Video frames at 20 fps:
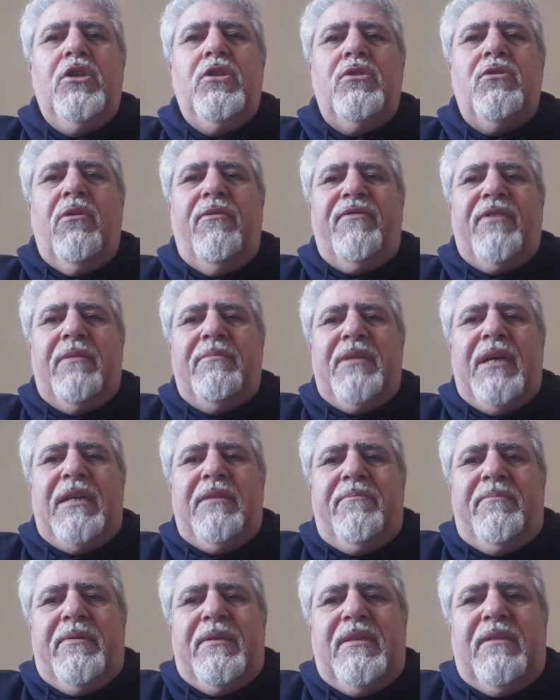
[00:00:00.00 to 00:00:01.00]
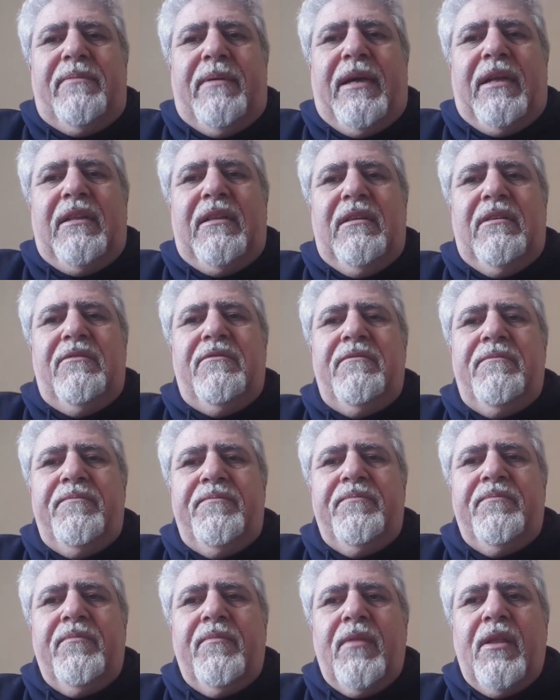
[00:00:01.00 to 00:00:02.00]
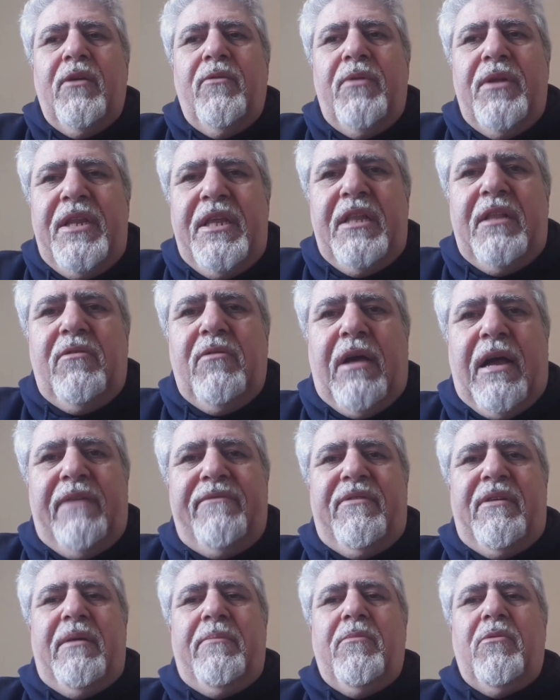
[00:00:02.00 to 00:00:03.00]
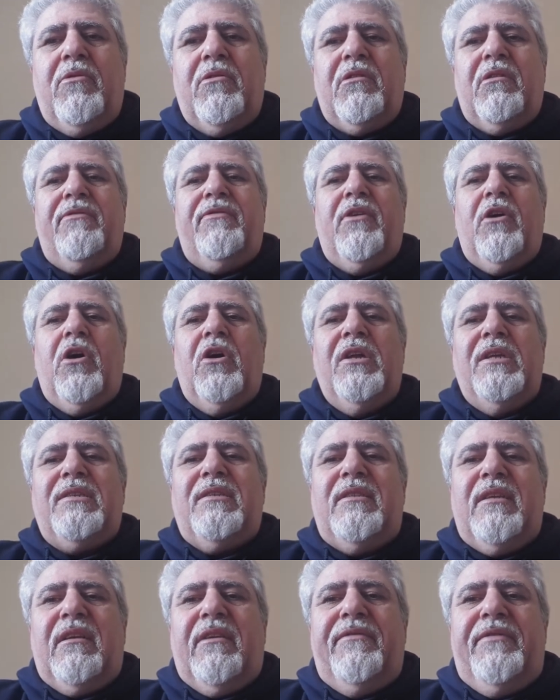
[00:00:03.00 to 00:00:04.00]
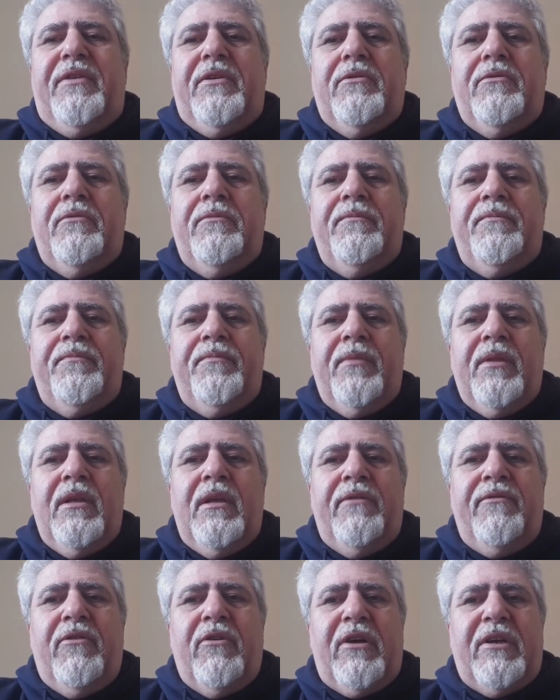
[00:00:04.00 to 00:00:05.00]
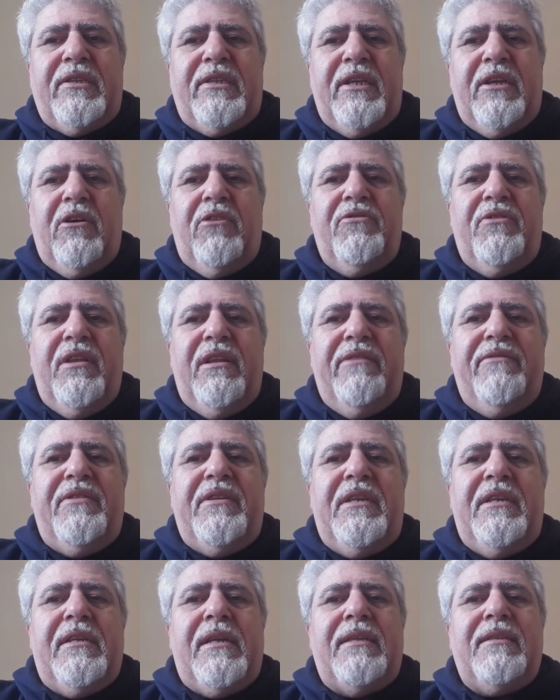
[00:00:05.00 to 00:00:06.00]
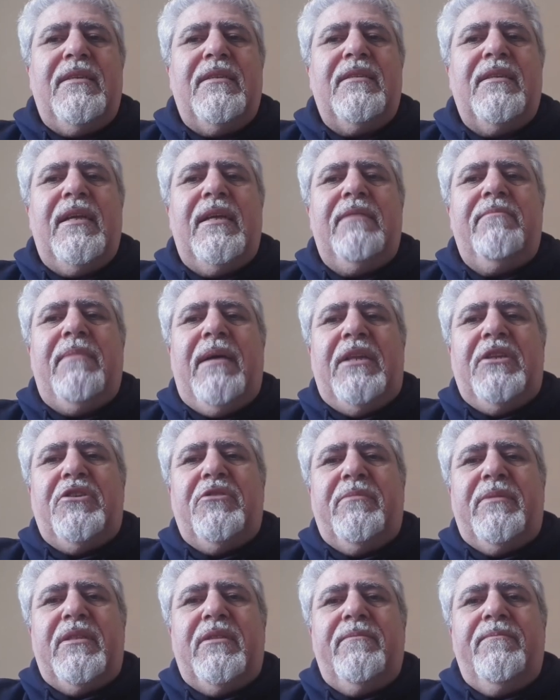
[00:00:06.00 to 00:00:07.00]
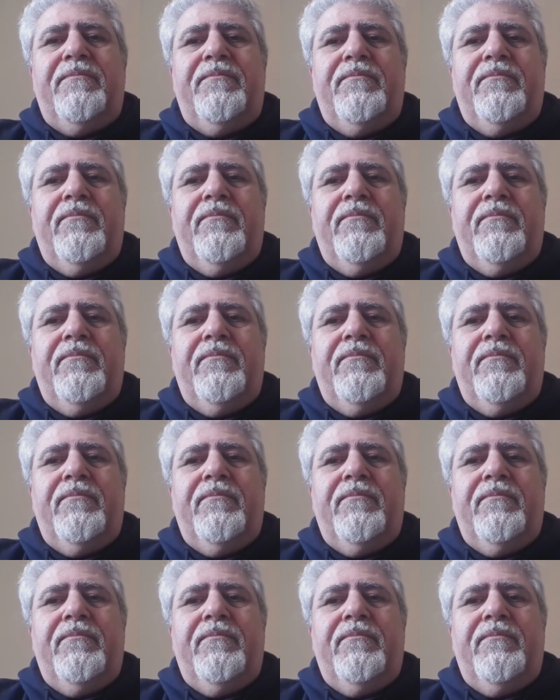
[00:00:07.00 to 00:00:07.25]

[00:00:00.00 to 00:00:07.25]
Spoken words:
So from that perspective, we need to have more of a holistic view, focusing on delivery rather than management.